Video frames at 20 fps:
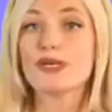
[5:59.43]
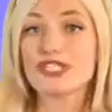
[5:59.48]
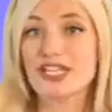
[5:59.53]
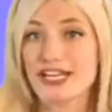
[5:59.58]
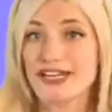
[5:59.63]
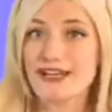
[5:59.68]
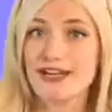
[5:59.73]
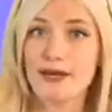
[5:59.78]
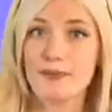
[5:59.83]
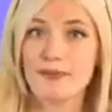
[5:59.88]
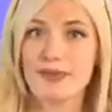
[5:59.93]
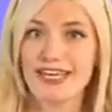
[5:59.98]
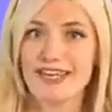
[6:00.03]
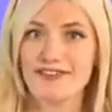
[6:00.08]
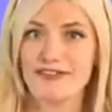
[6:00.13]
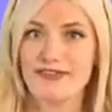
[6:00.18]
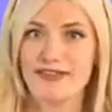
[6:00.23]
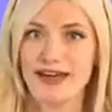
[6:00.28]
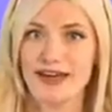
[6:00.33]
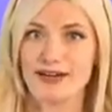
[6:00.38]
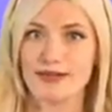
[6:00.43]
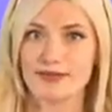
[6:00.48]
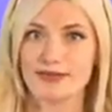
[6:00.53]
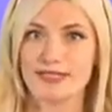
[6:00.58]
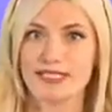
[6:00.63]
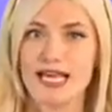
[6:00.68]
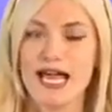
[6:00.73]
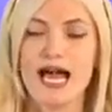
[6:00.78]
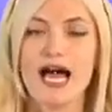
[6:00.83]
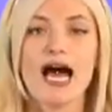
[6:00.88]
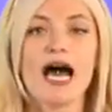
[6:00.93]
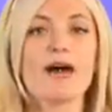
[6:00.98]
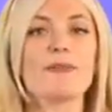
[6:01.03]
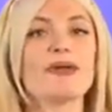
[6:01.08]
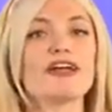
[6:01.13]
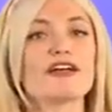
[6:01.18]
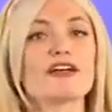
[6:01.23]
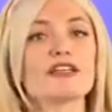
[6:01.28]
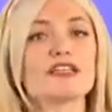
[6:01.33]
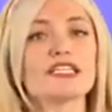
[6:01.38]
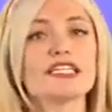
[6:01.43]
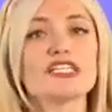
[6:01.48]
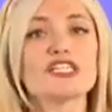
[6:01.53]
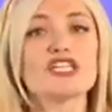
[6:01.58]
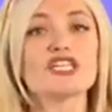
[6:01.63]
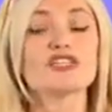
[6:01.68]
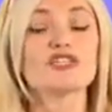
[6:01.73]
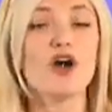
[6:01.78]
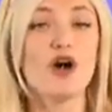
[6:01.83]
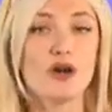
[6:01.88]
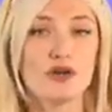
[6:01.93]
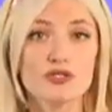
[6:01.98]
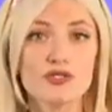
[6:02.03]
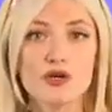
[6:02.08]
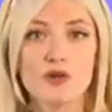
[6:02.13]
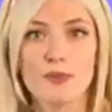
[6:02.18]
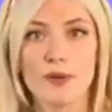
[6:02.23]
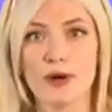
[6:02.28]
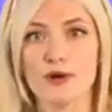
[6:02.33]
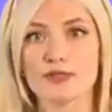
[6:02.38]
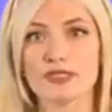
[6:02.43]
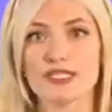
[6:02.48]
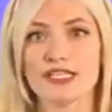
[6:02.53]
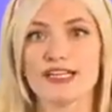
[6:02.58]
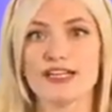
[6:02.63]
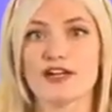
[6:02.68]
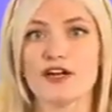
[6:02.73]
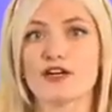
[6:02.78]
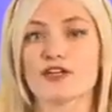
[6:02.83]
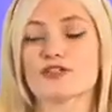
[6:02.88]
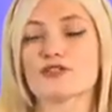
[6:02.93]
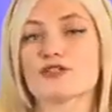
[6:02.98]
which ended up being found. Apparently, she's also posted it on